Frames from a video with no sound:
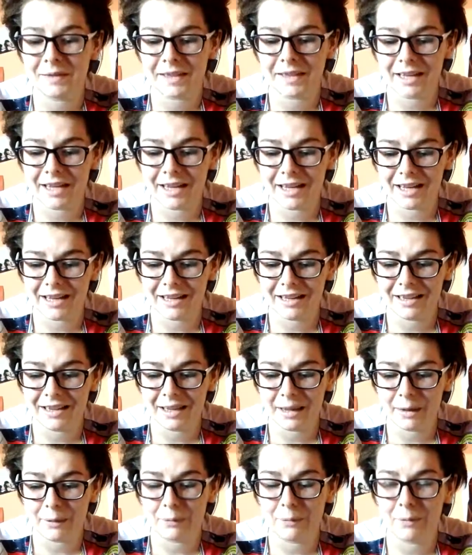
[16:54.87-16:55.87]
that
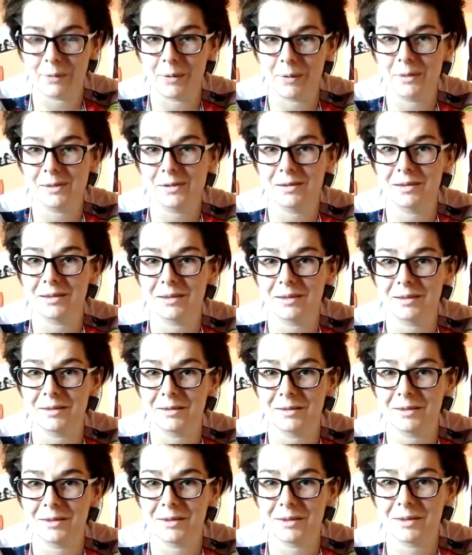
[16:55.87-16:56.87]
they won't
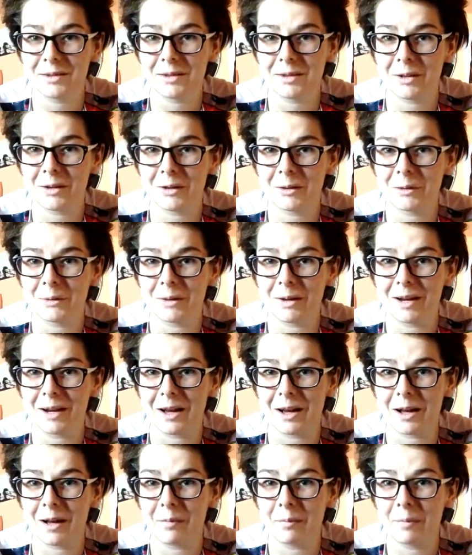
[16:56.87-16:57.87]
screw it
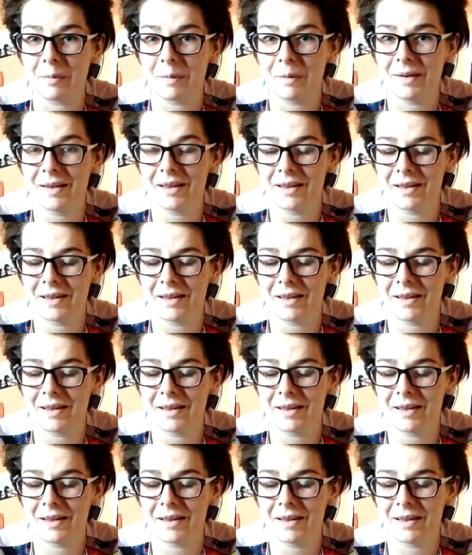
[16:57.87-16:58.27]
up.